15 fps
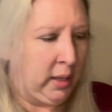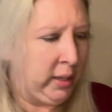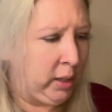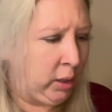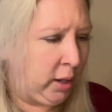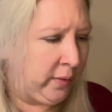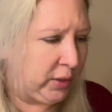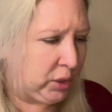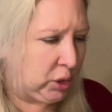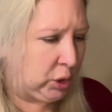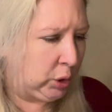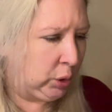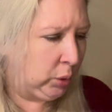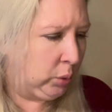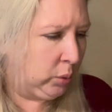little over
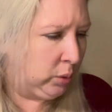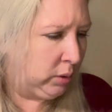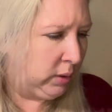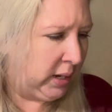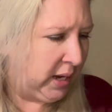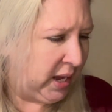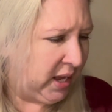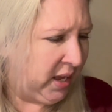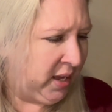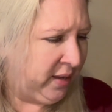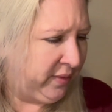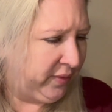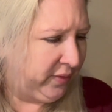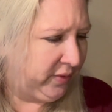2.5.